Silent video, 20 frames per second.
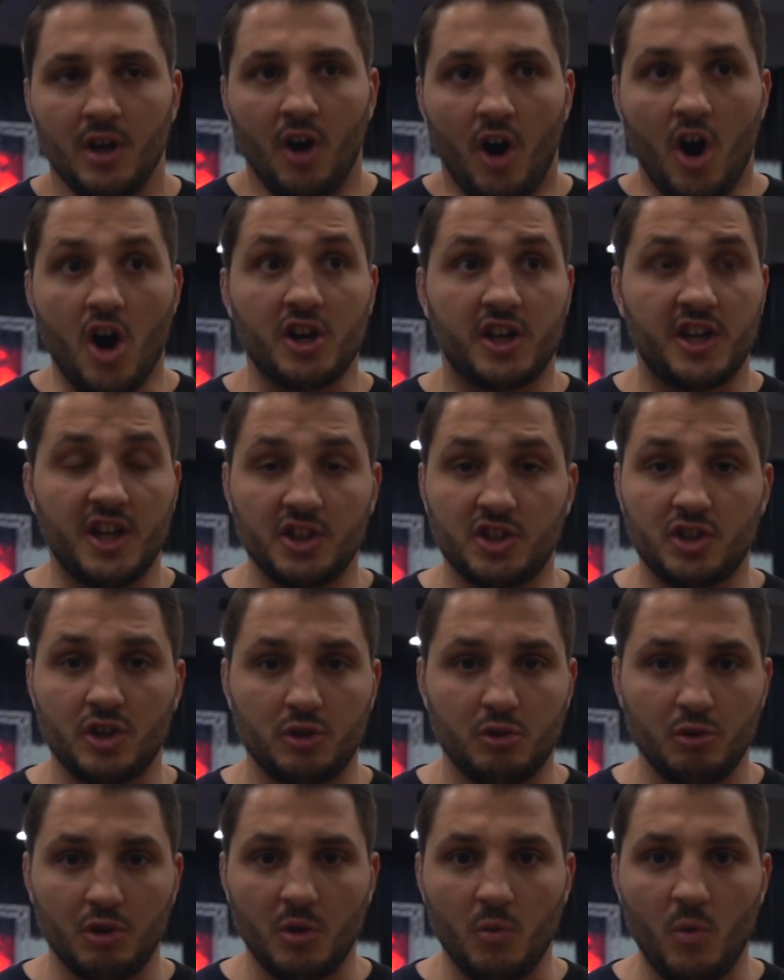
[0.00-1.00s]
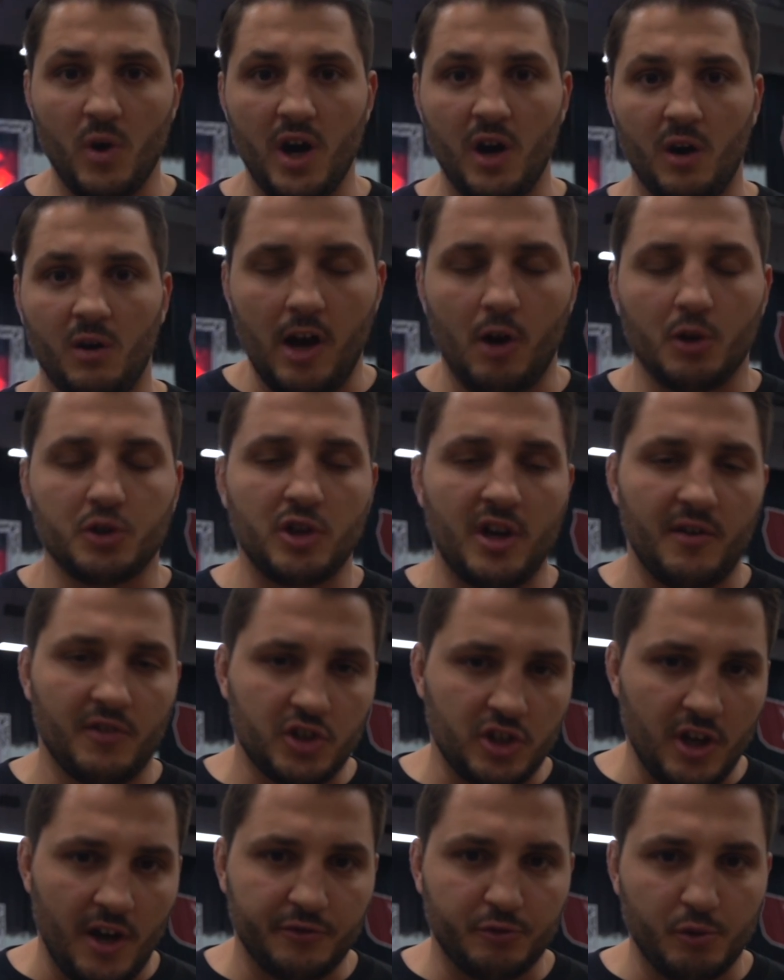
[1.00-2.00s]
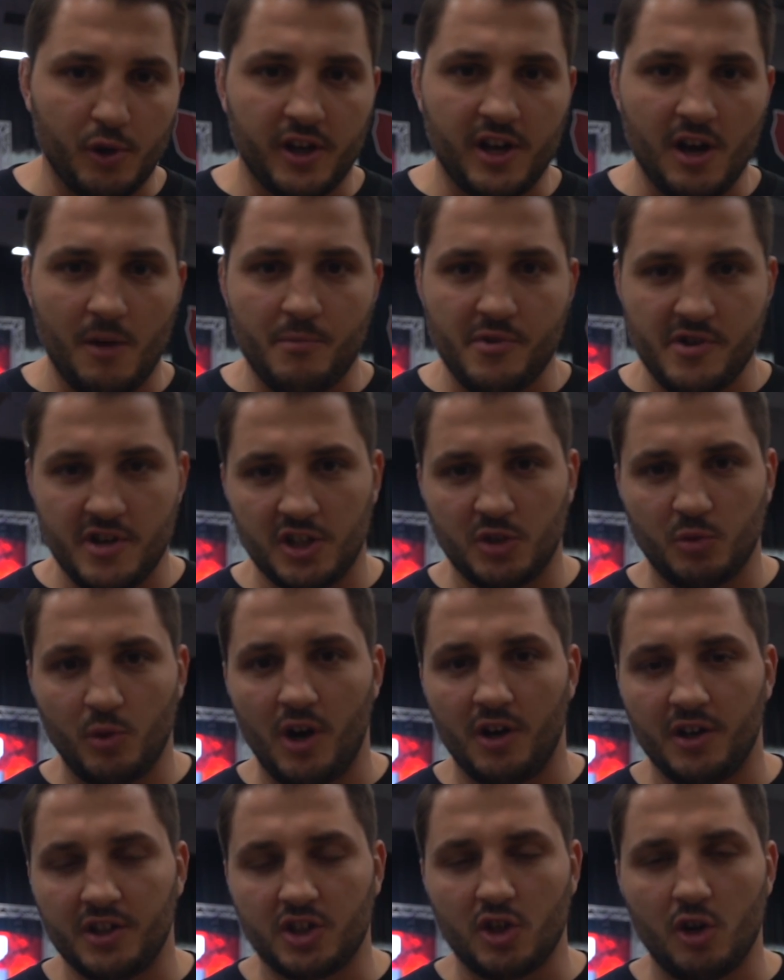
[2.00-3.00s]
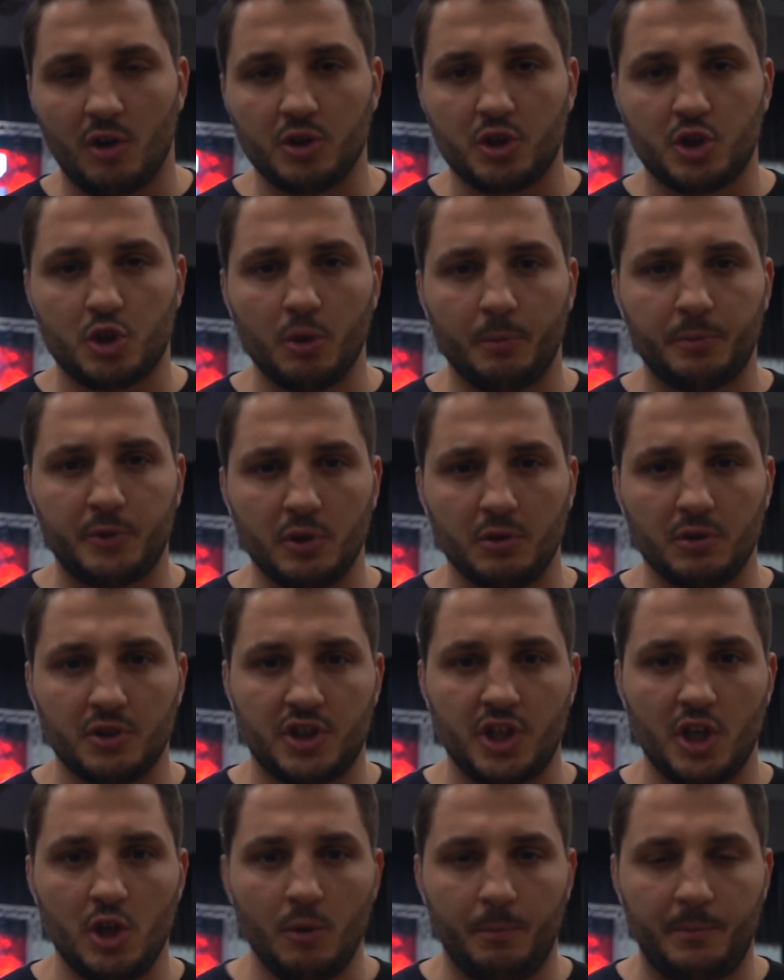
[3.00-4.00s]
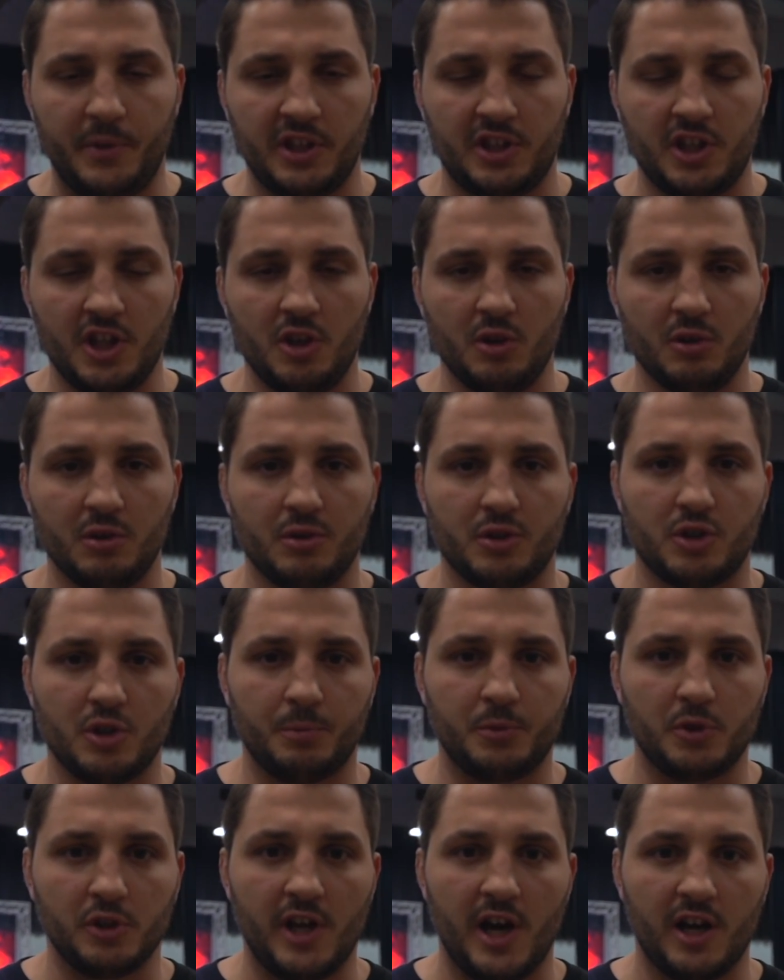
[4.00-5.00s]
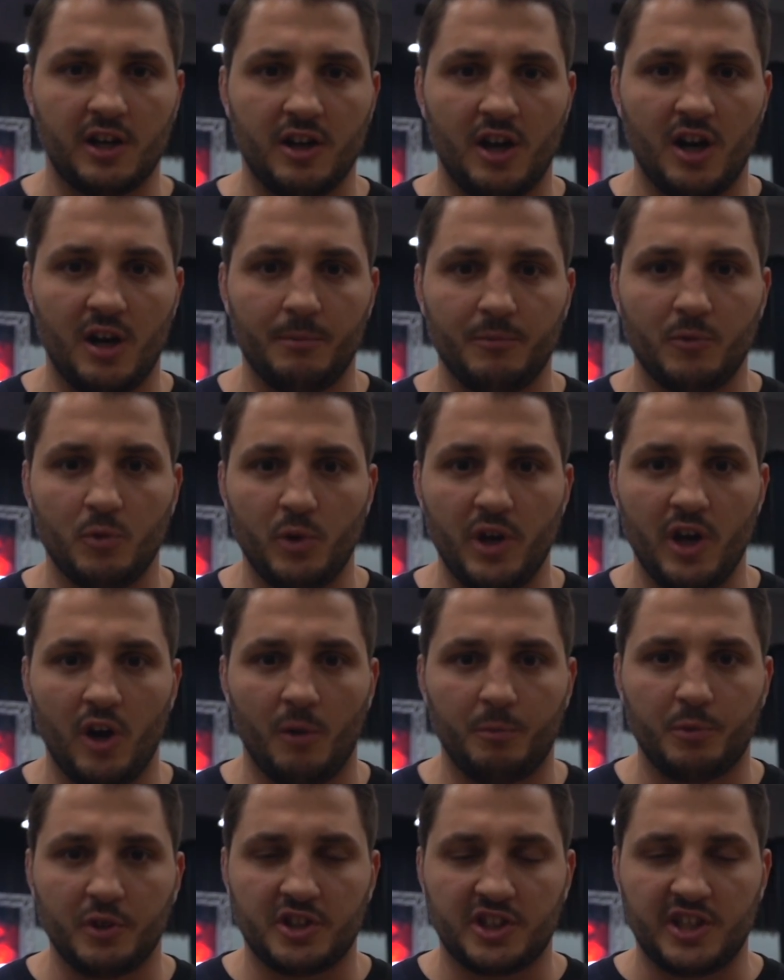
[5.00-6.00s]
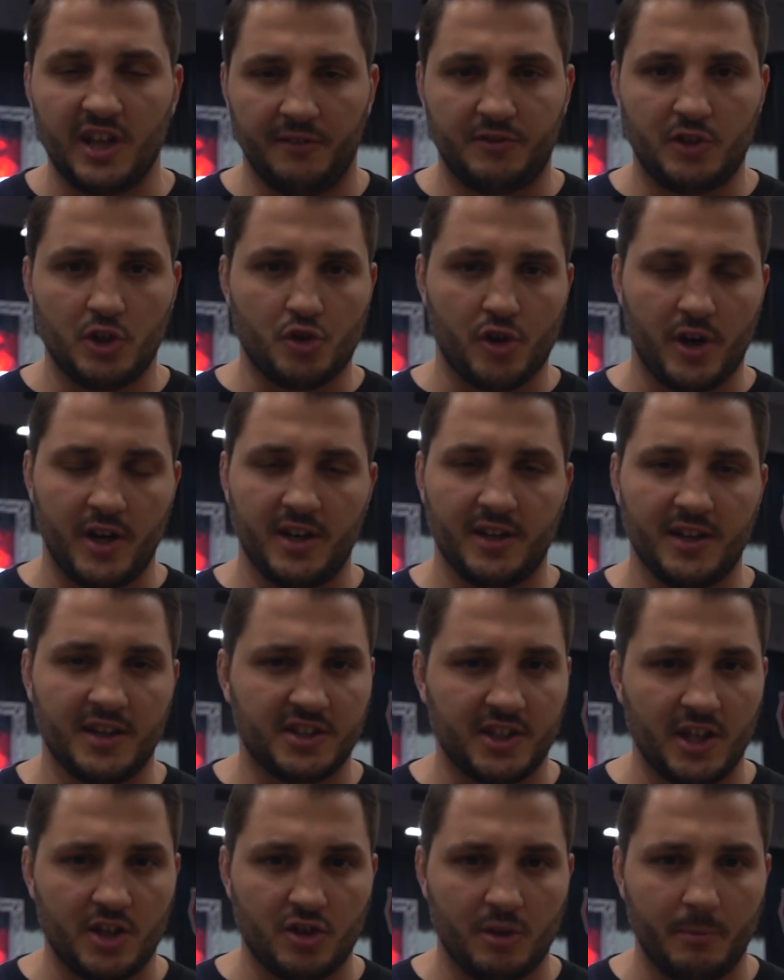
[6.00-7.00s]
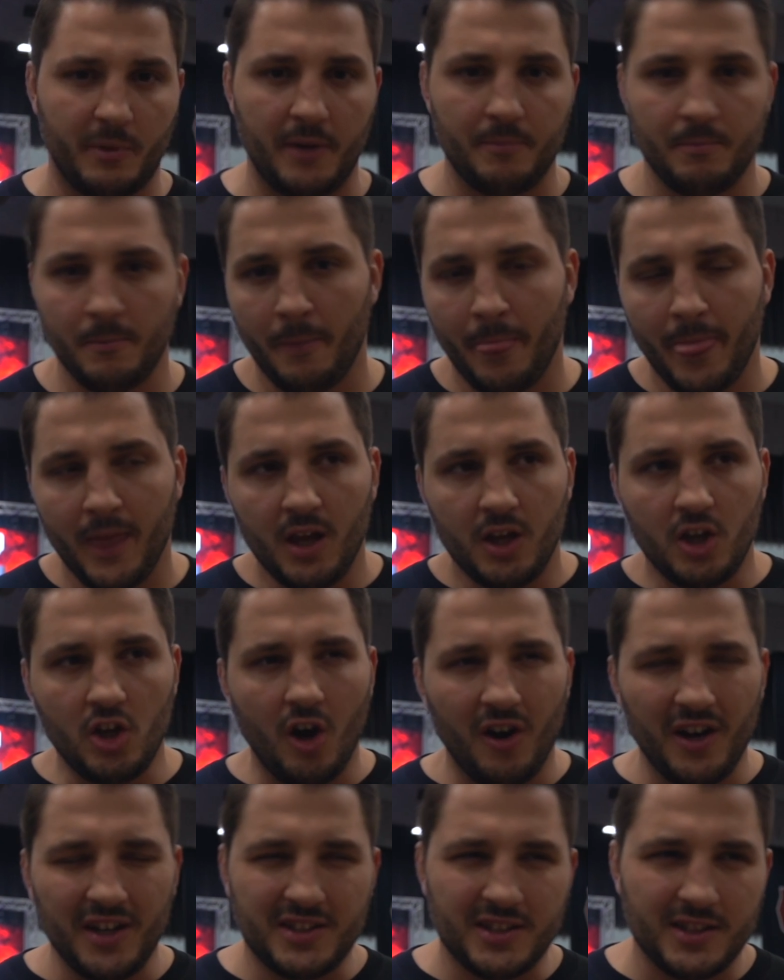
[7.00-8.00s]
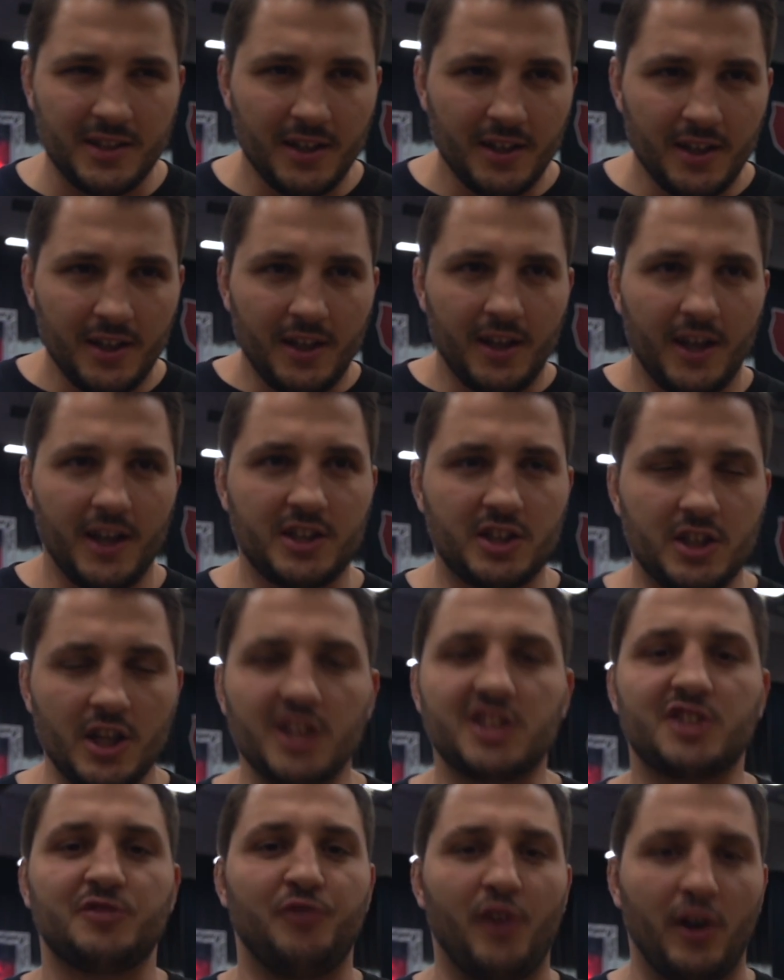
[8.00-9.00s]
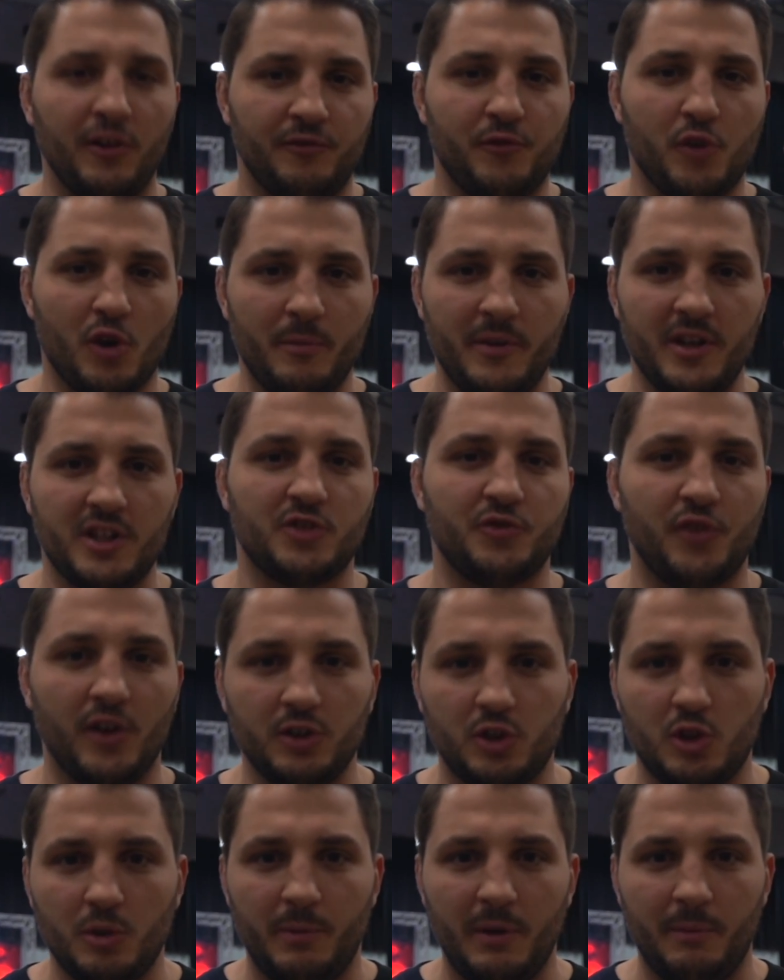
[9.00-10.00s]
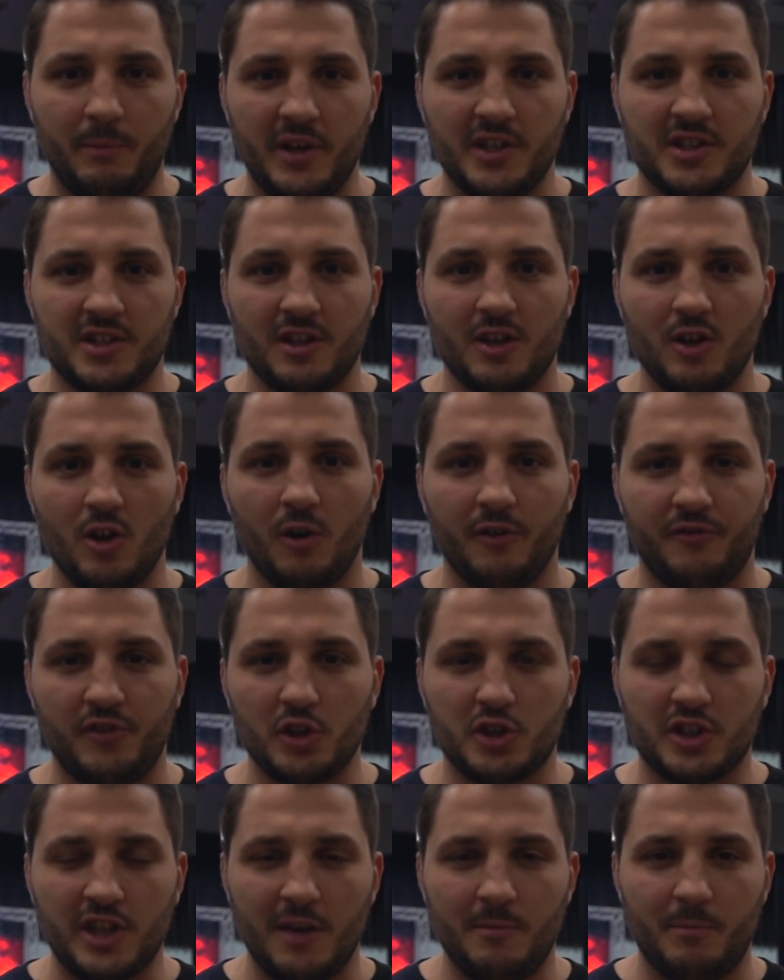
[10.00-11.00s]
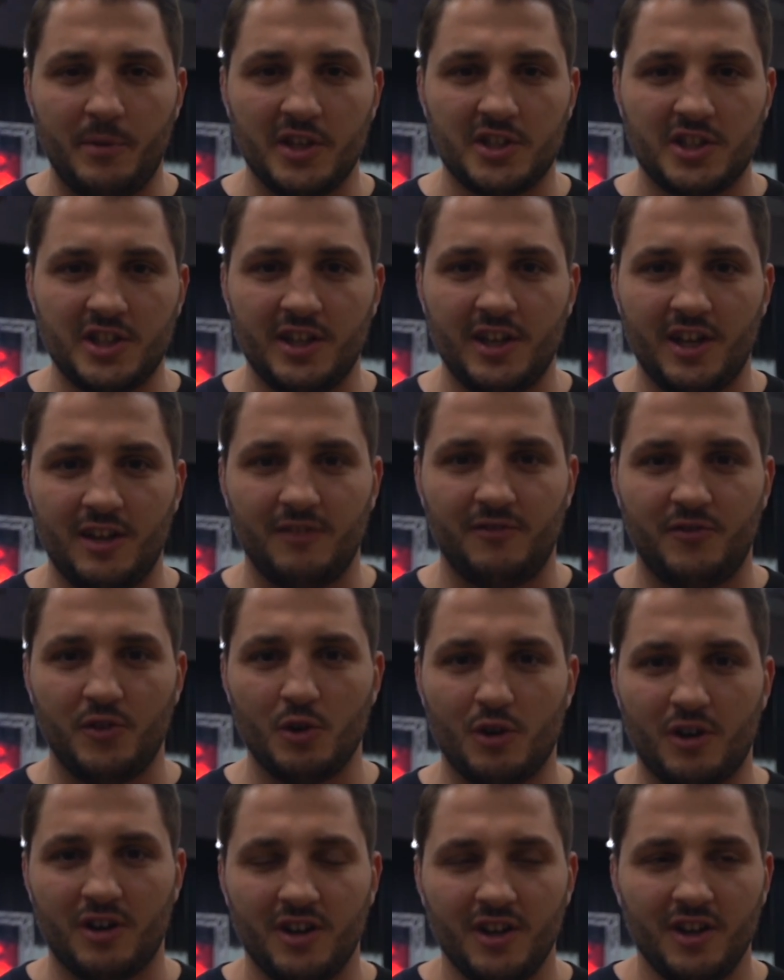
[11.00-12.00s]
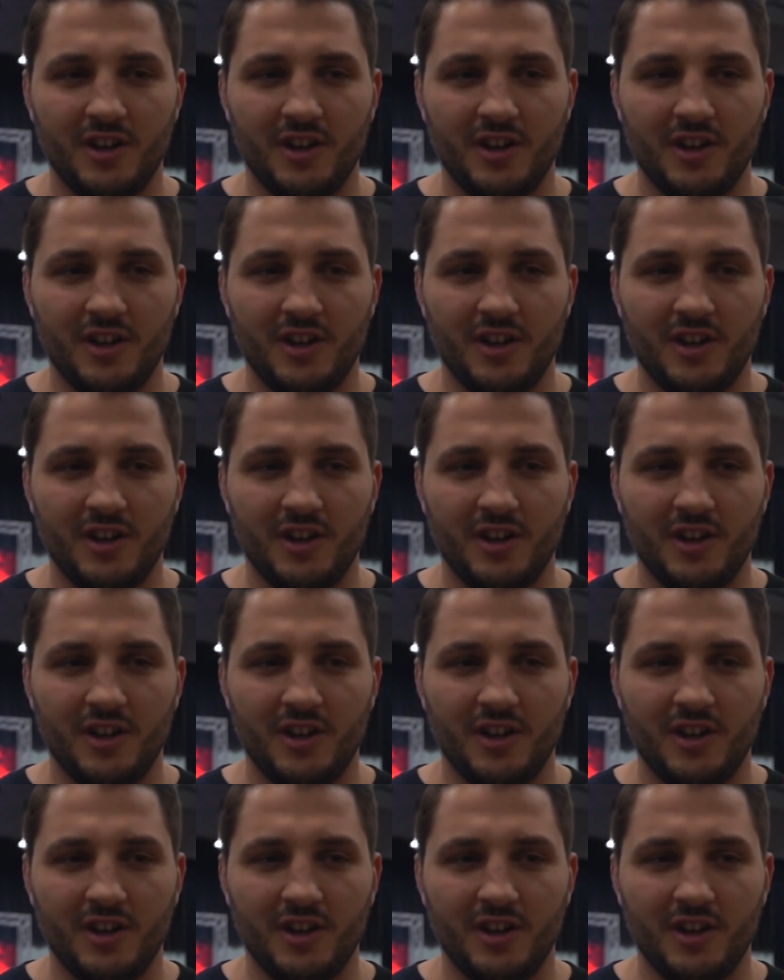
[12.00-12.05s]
Our kids are doing well. I also have a software company as well. It's called Zuptu, Z-U-P-T-U, Zuptu.com. We help with safety training, etc. But you know, it's fun for me. It's fun to be busy. You know, if you stay busy and if you're